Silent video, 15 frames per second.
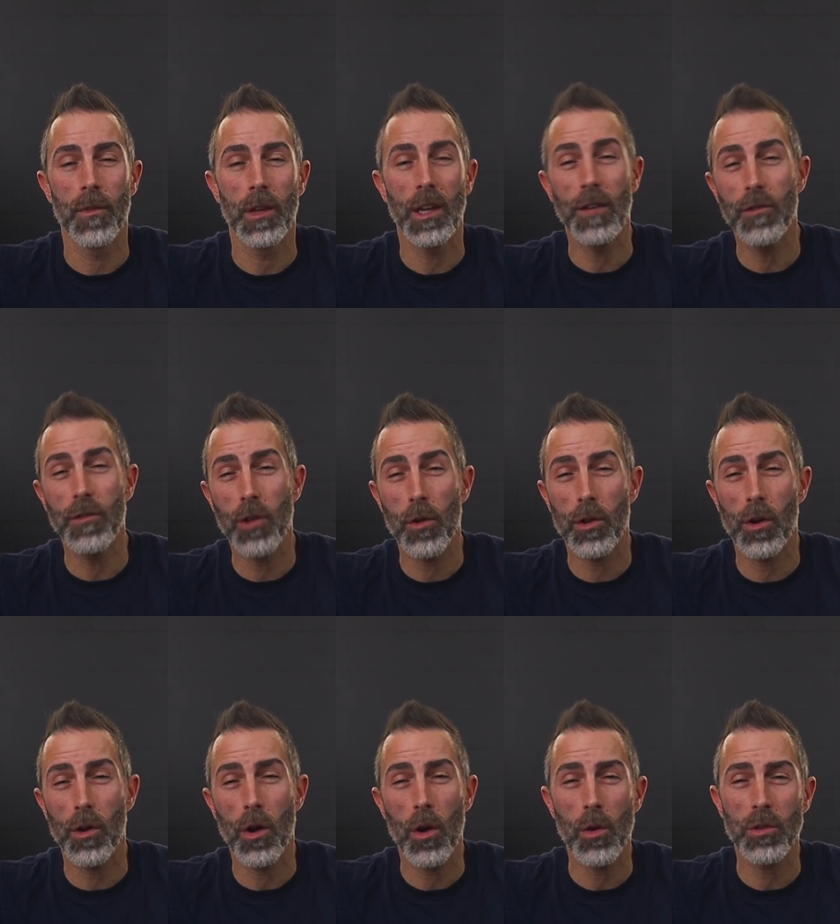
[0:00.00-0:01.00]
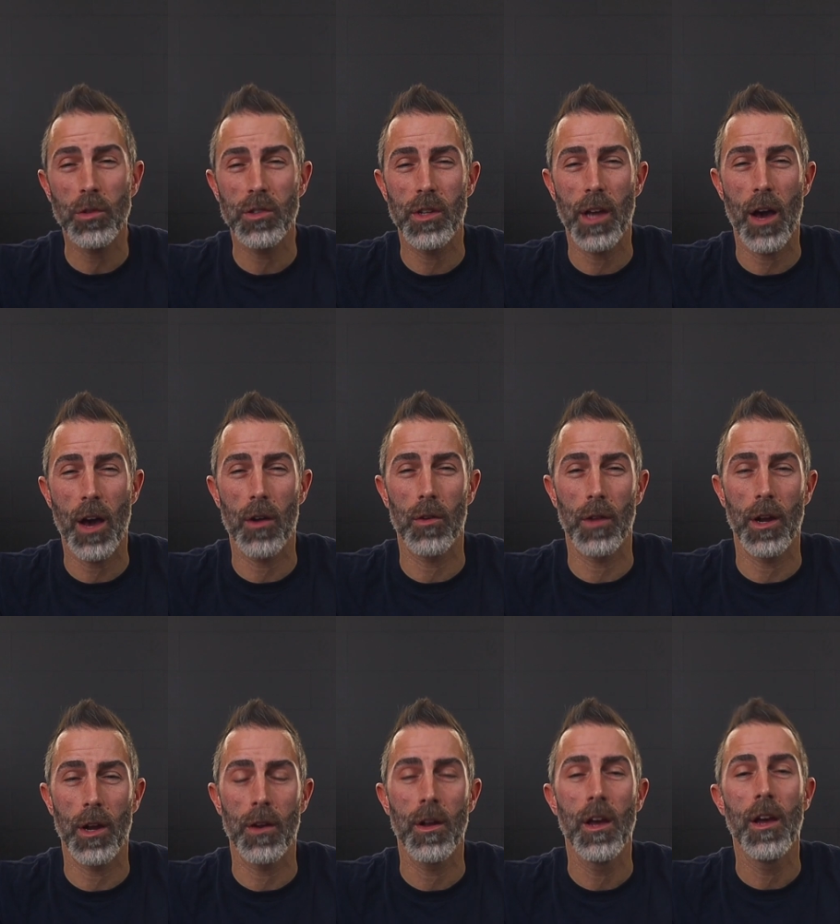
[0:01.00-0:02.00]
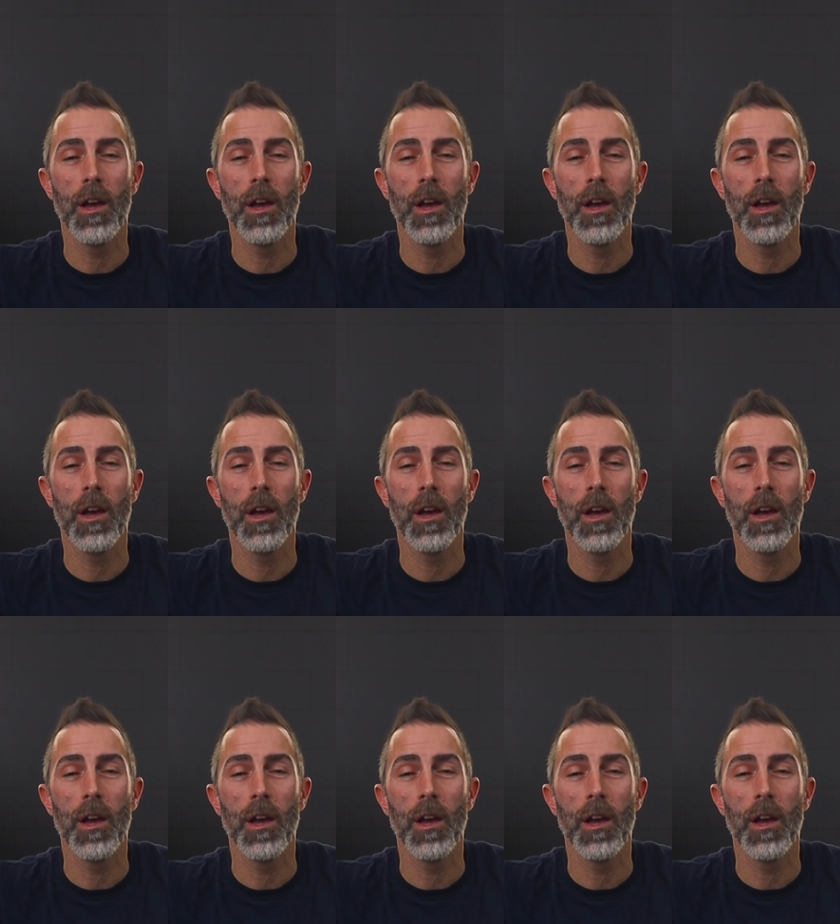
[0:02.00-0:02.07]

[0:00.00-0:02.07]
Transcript: Even though there are holes in the outer layer,